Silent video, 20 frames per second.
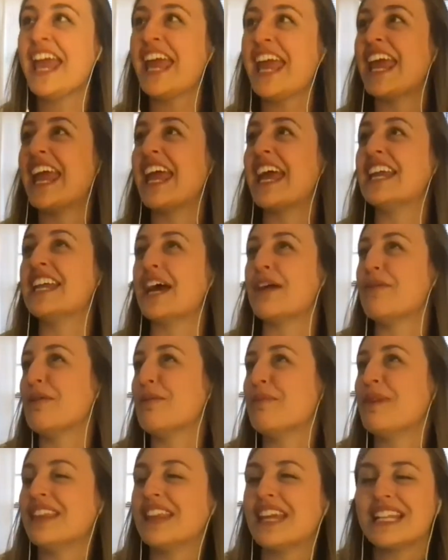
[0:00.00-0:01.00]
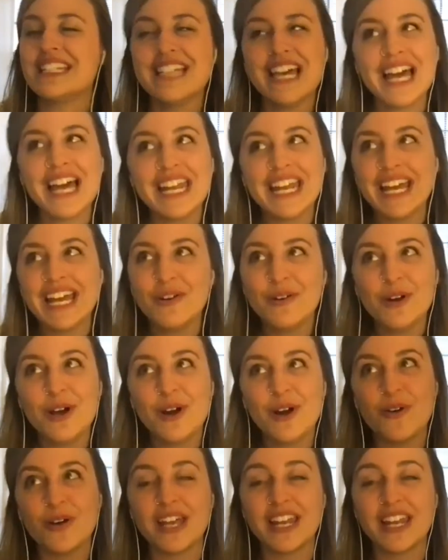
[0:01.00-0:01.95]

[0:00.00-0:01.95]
And I remember being like, dad, I don't know.